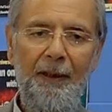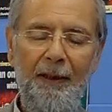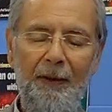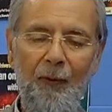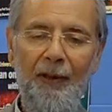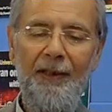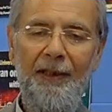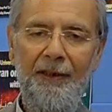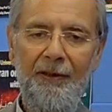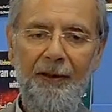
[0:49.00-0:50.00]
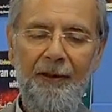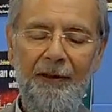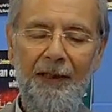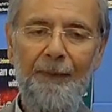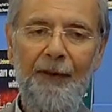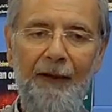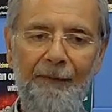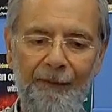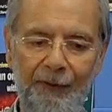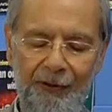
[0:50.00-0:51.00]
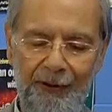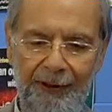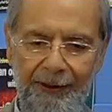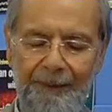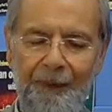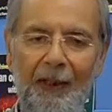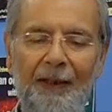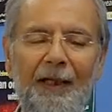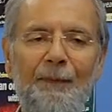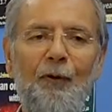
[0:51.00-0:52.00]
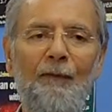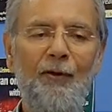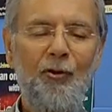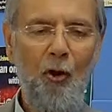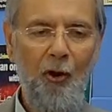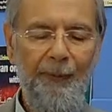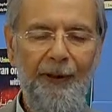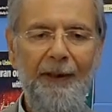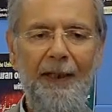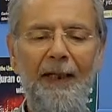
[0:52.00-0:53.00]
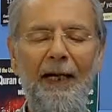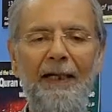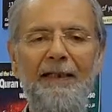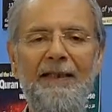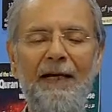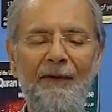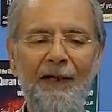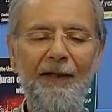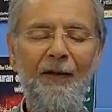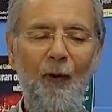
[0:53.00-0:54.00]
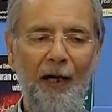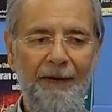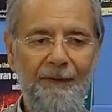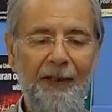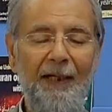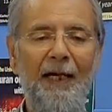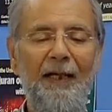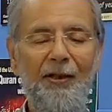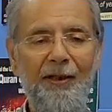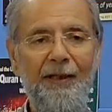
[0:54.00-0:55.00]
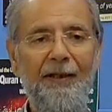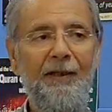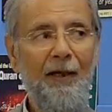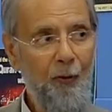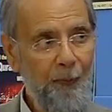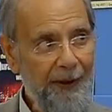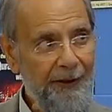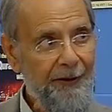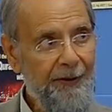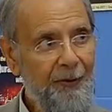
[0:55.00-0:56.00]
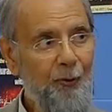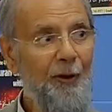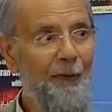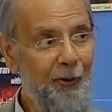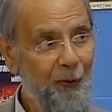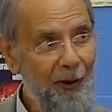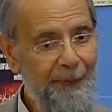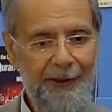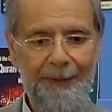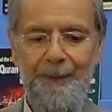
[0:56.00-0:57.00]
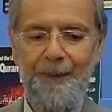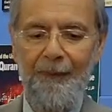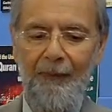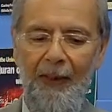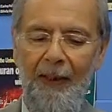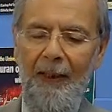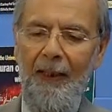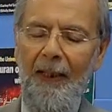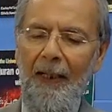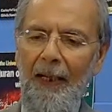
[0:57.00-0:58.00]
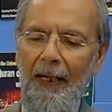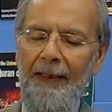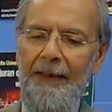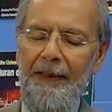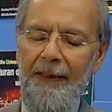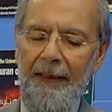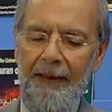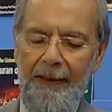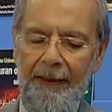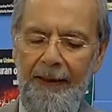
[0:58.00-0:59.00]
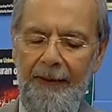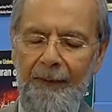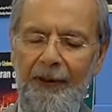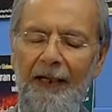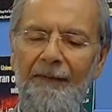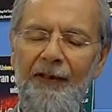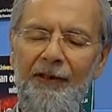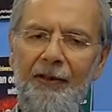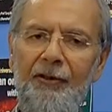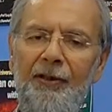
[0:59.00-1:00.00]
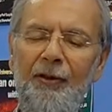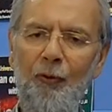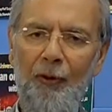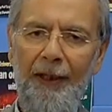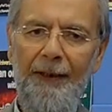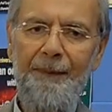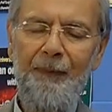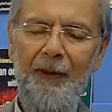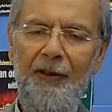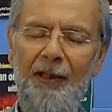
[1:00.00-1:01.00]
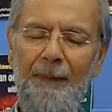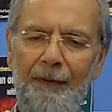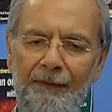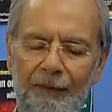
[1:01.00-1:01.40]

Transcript: 1 Kings chapter 11 verse 3, that Prophet Solomon had 700 wives and 300 concubines. So there was no limit. And we have an injunction in the Quran in chapter